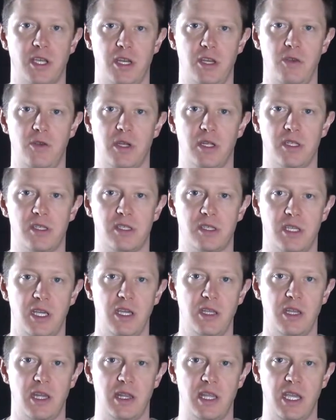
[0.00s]
and you can
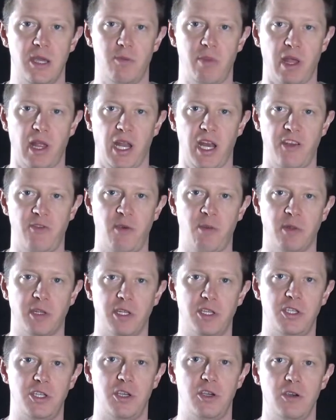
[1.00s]
see that the ability for people
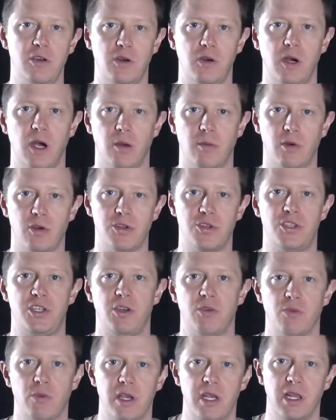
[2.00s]
to do
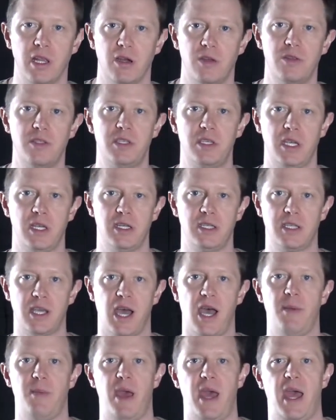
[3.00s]
emergency reloads in
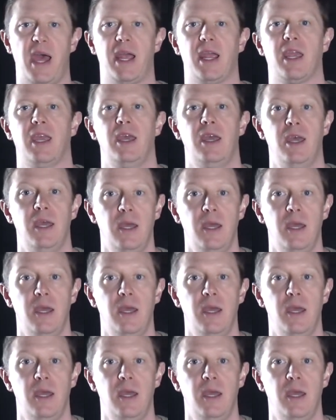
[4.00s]
Time Hack